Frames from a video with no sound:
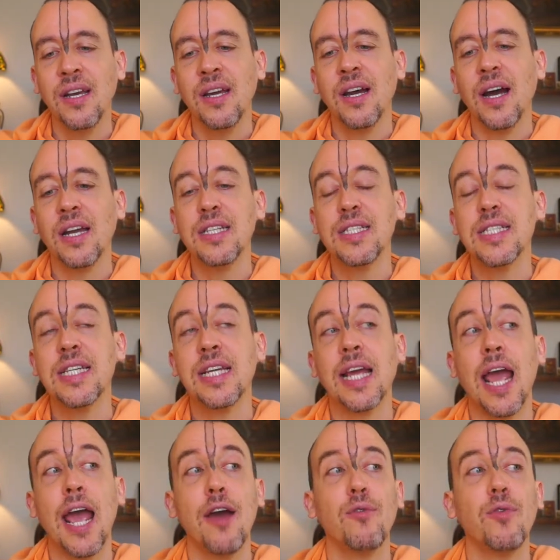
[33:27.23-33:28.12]
And he's seeing
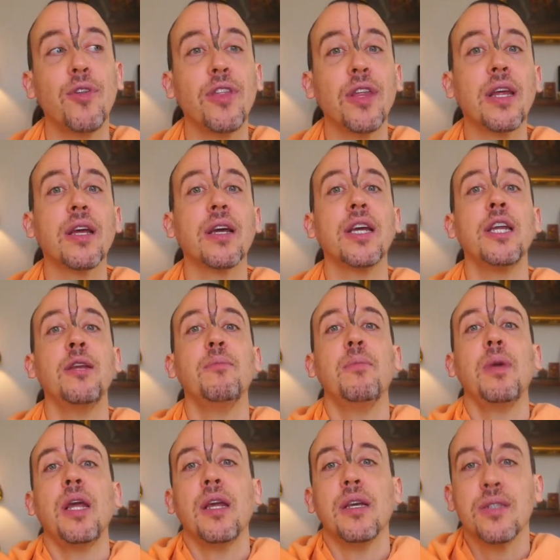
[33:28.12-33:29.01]
everything in
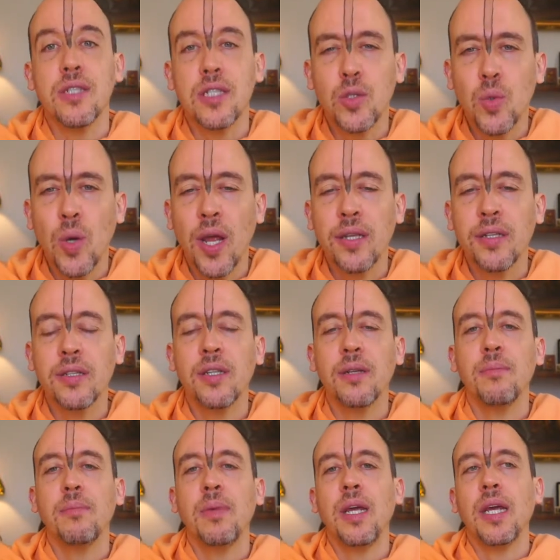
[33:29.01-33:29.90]
me, situated
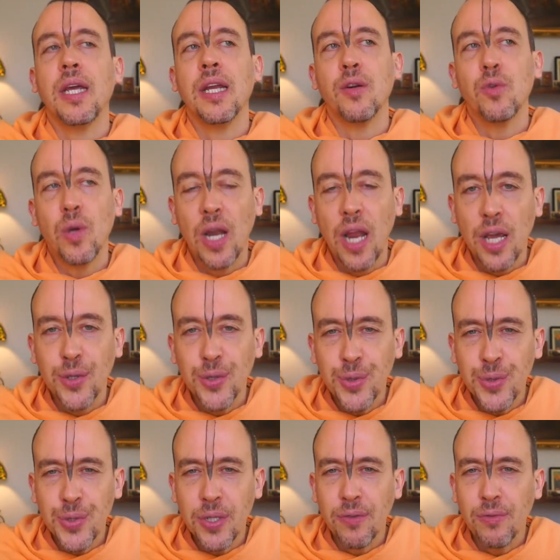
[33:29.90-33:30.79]
in me, in
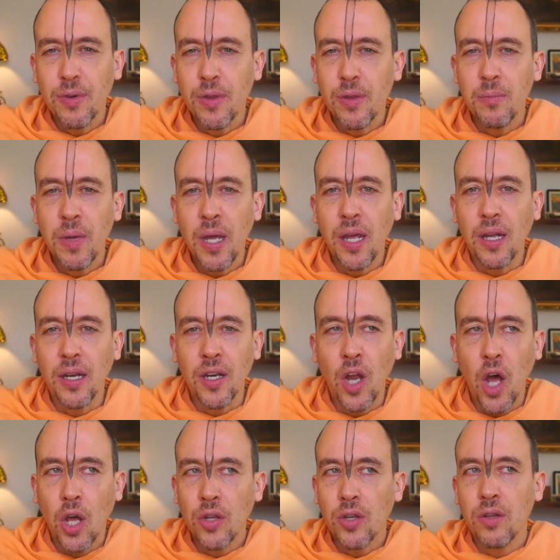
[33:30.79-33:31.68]
relationship with me,
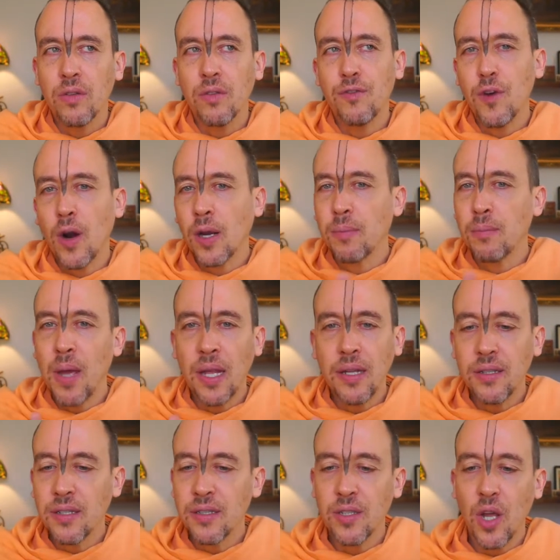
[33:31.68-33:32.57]
not
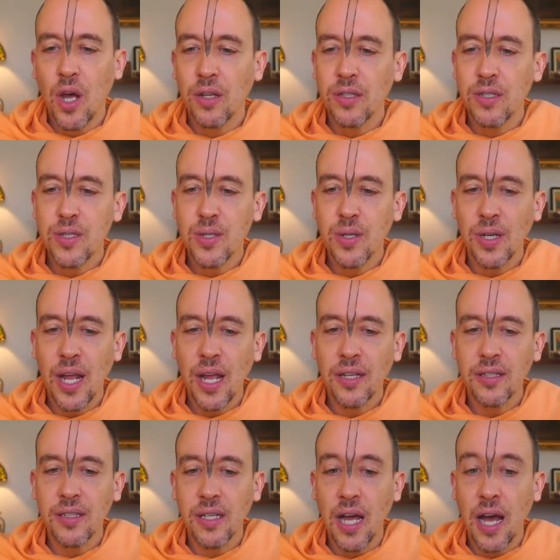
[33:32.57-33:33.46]
fragmented, not
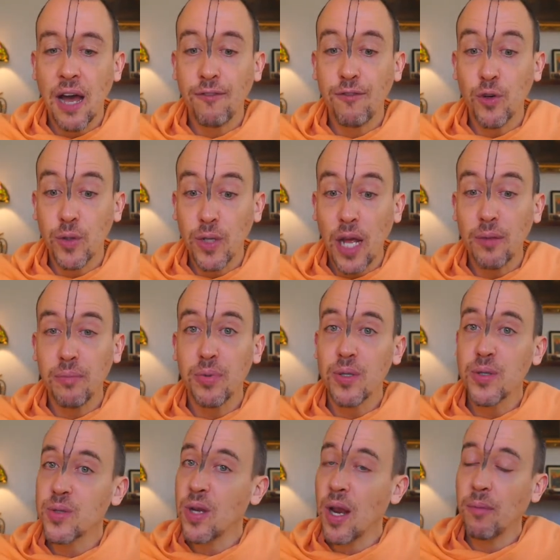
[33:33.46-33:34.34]
disconnected. And for that
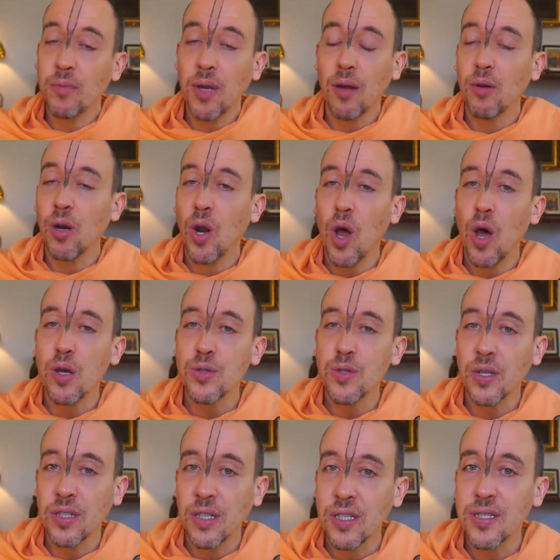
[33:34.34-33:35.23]
person, I'm never
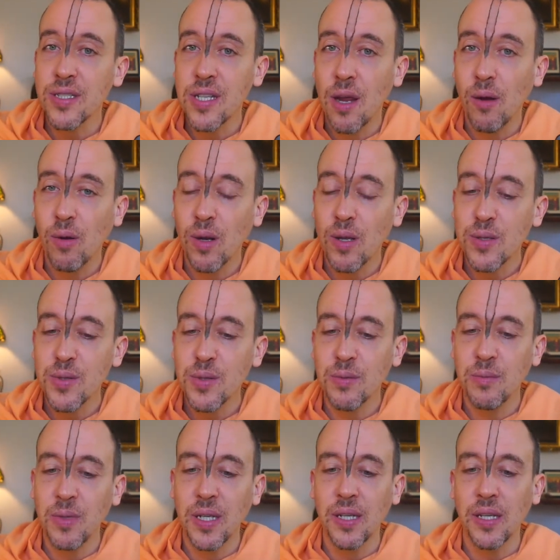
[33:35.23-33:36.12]
lost, and he's never lost
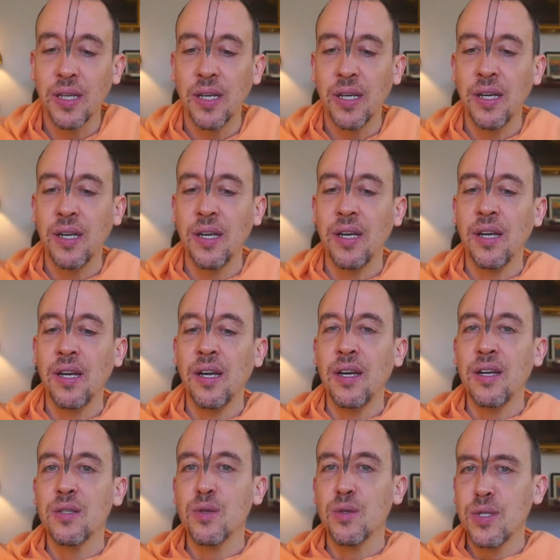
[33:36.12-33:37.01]
to me.
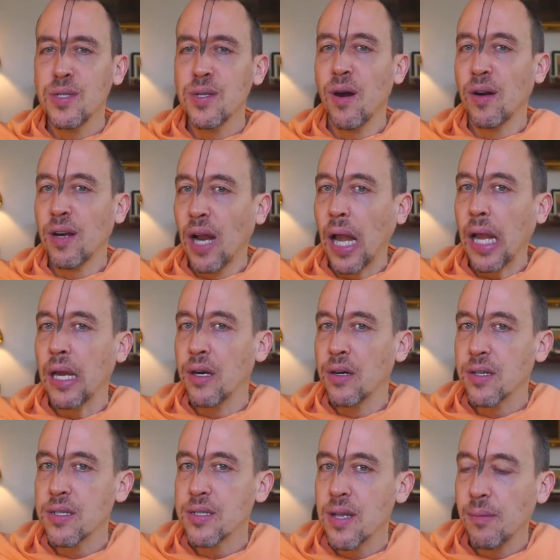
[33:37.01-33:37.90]
So these are
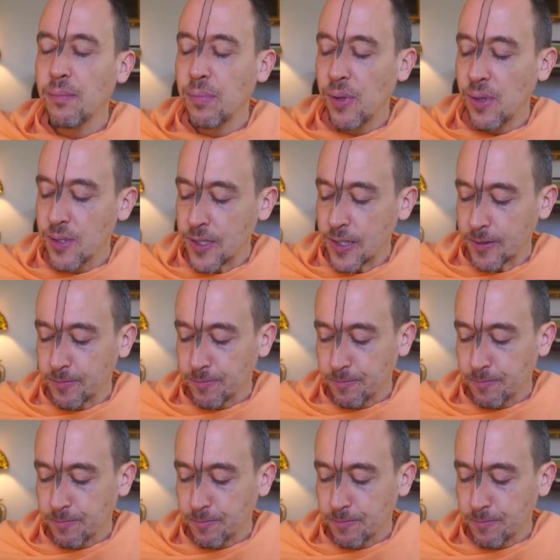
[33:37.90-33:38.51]
clear examples